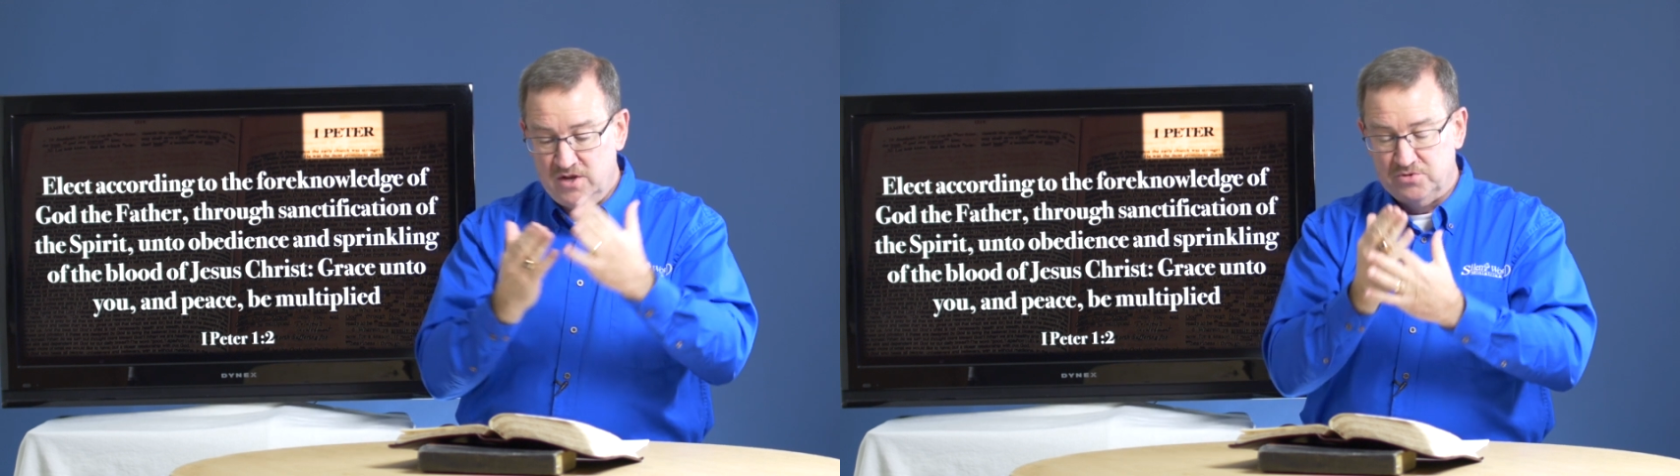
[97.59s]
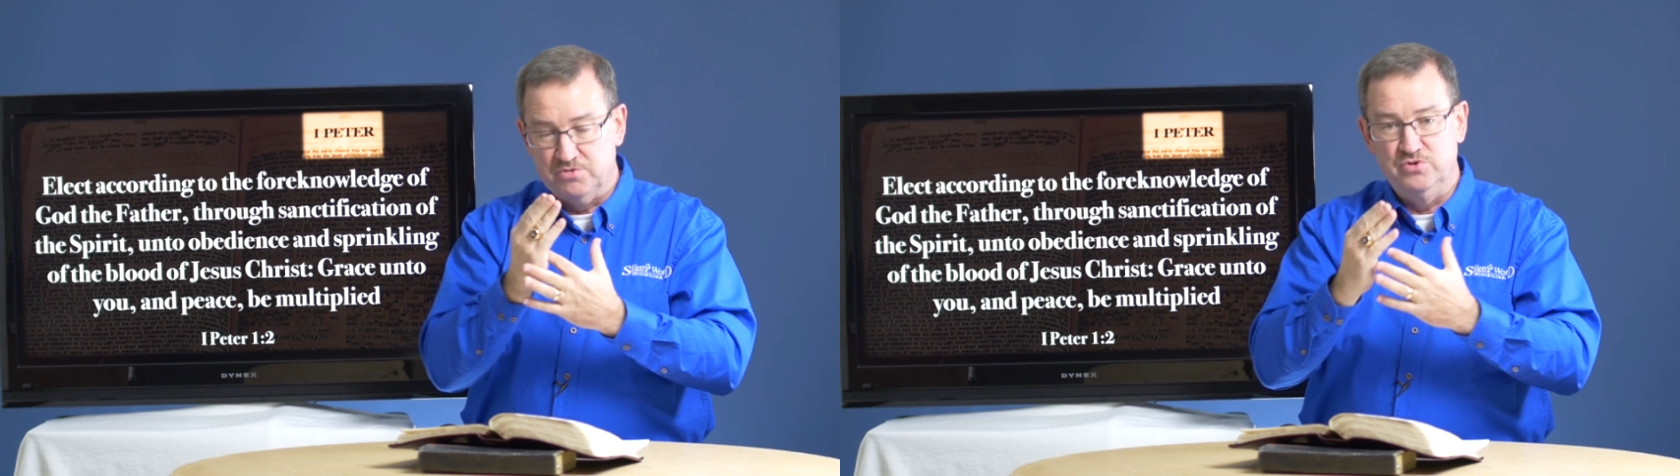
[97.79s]

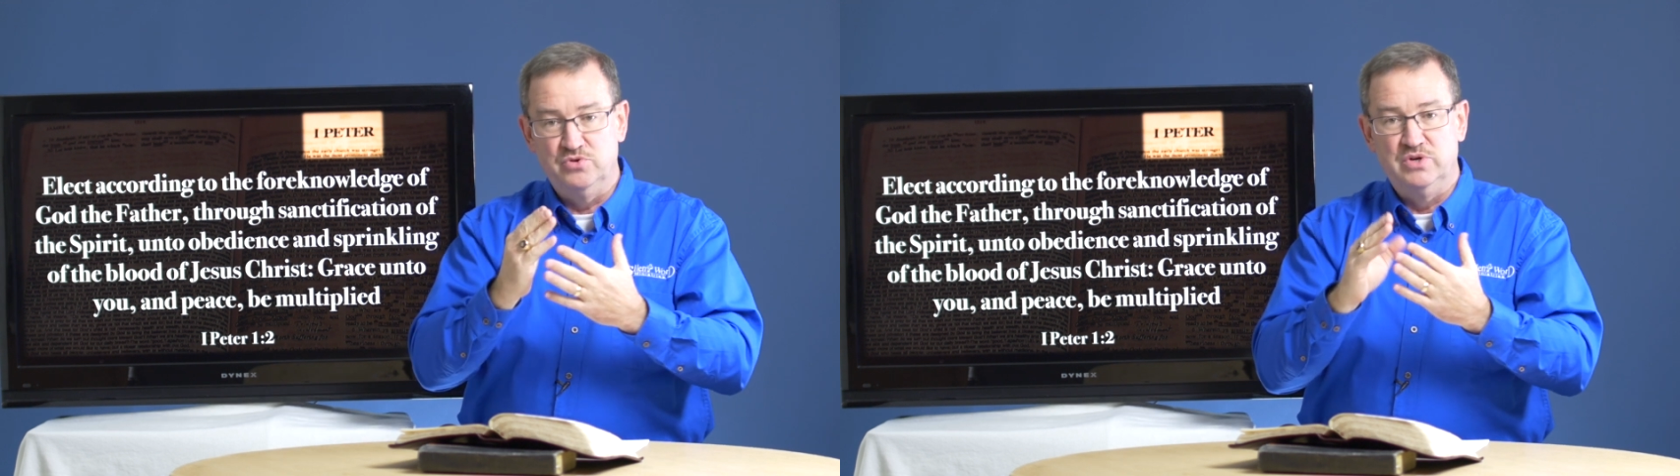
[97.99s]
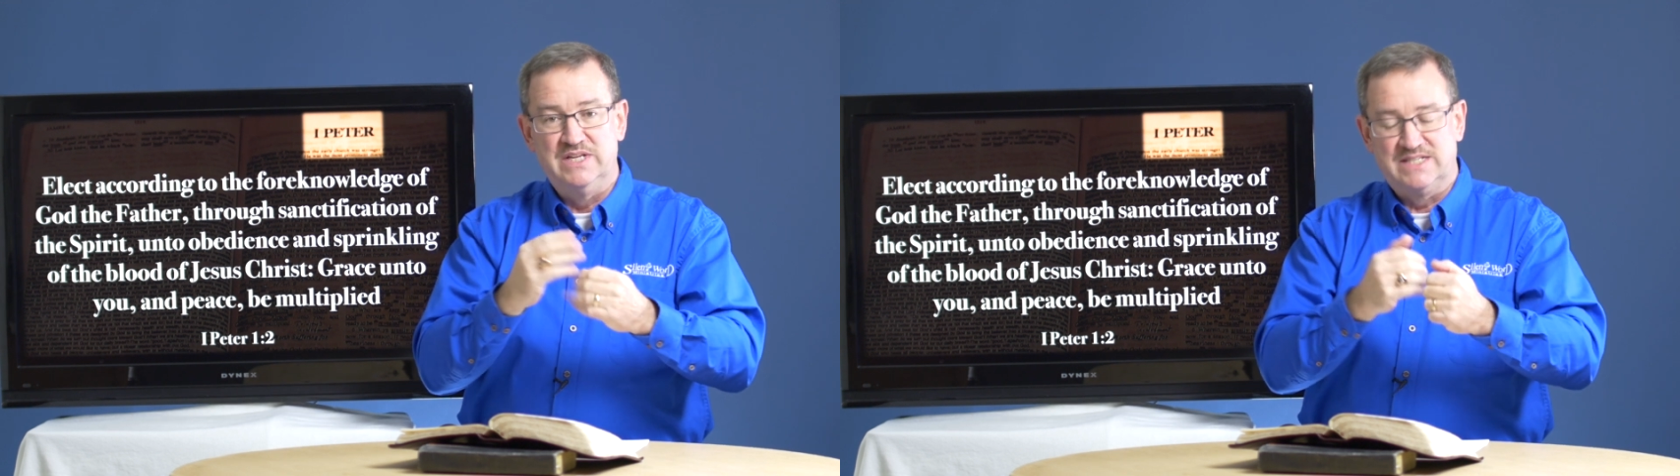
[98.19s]

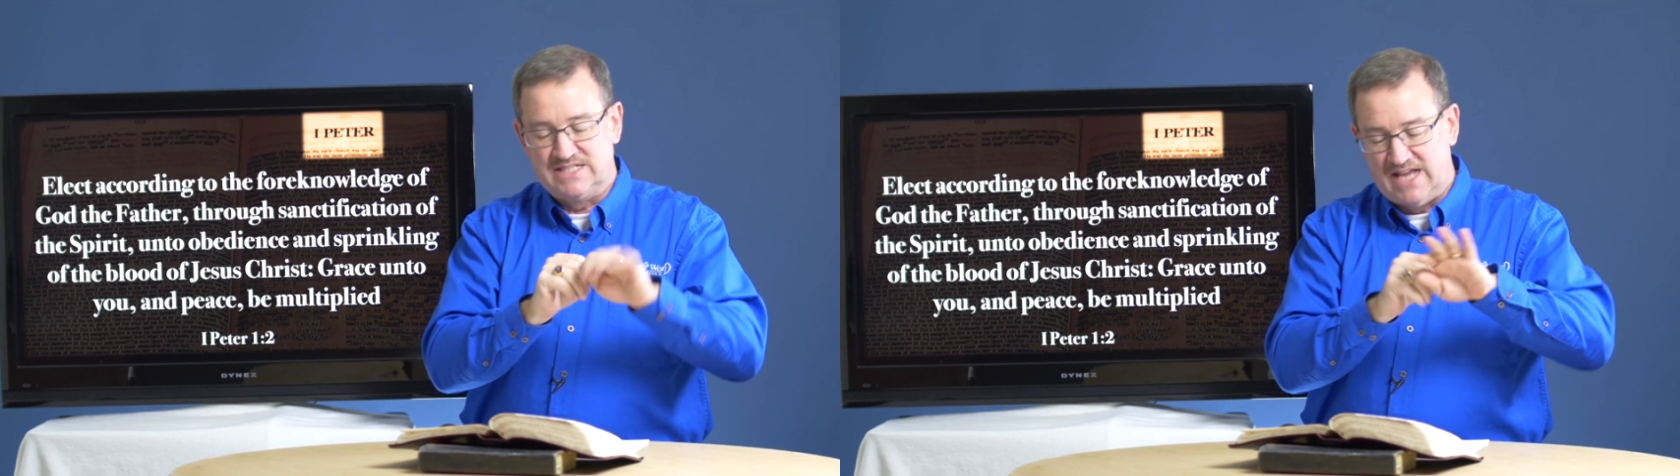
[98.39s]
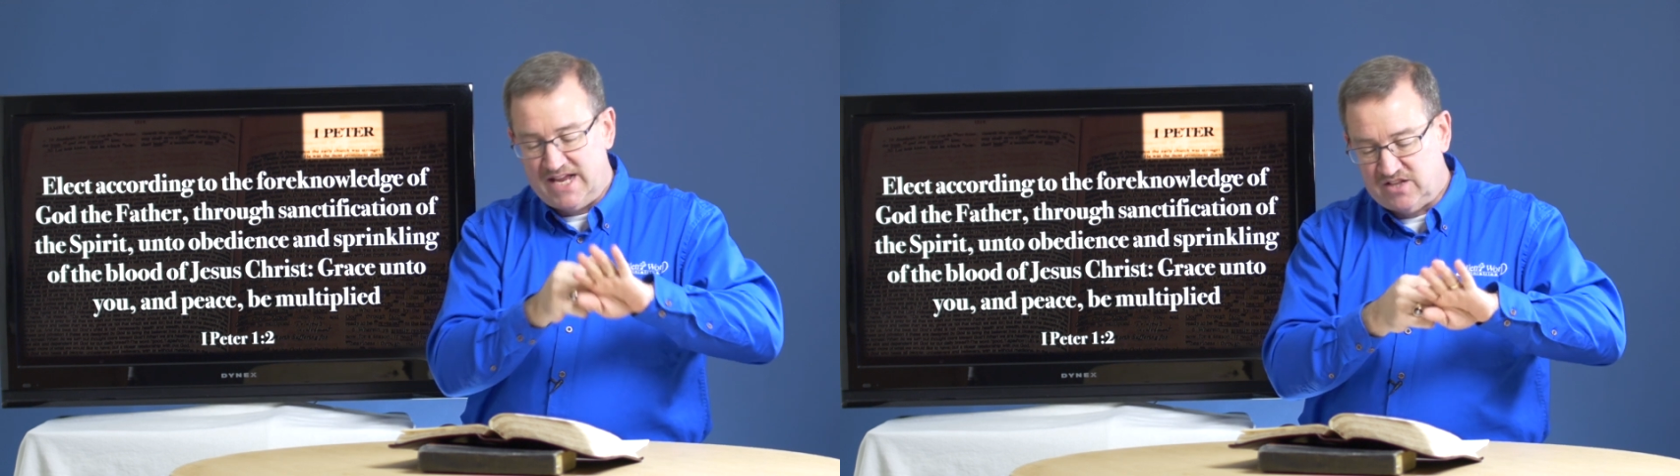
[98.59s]
through
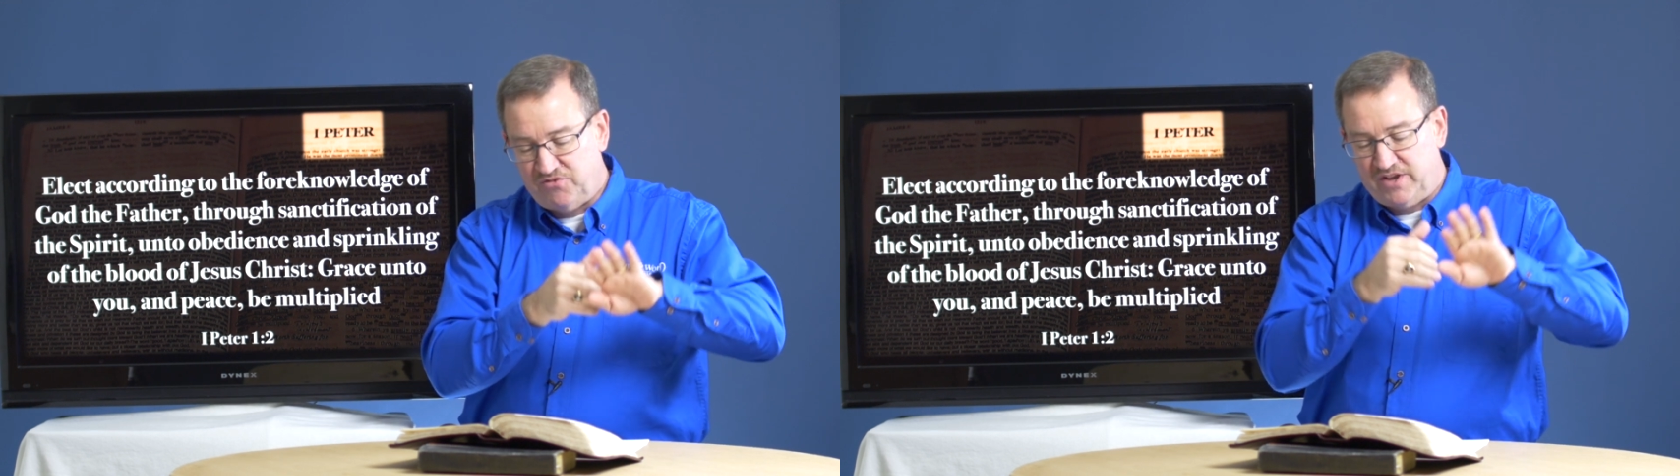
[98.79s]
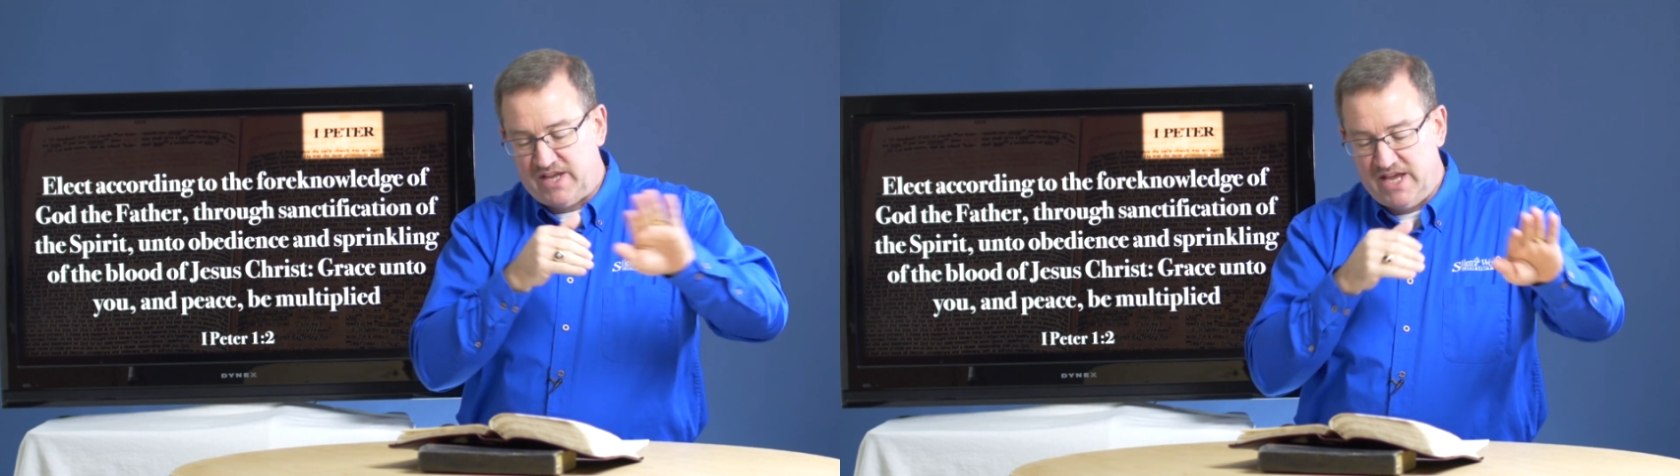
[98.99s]

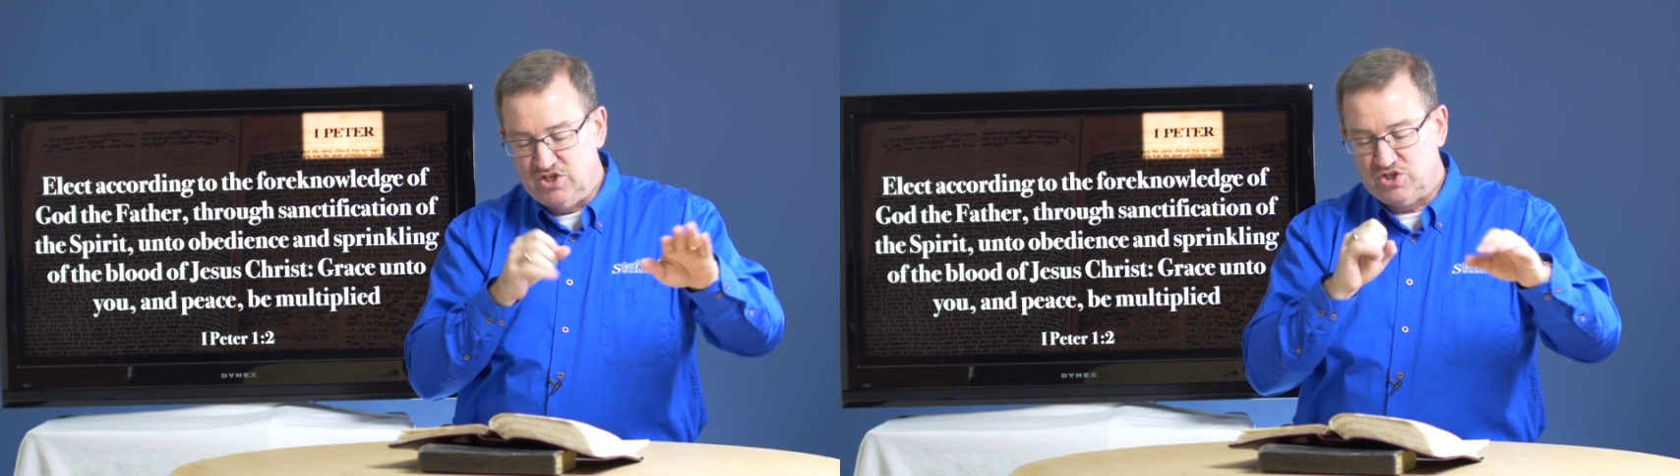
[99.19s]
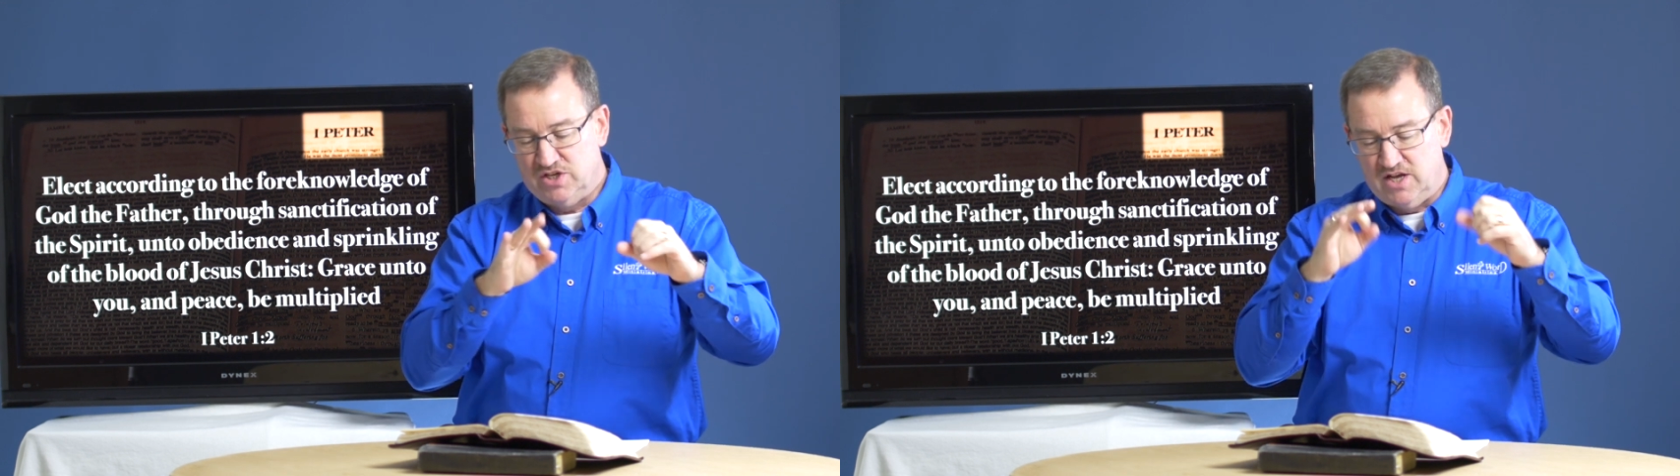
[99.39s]
sanctification